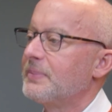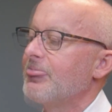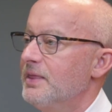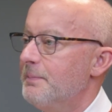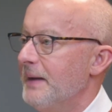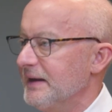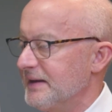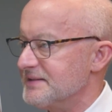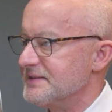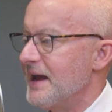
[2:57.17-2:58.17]
and the bank
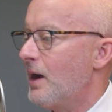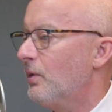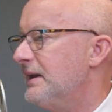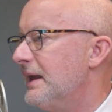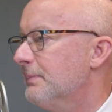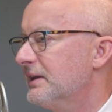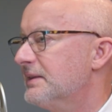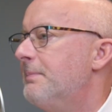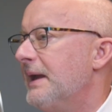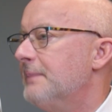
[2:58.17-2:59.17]
is now enabling
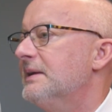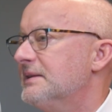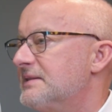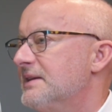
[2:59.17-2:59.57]
the payments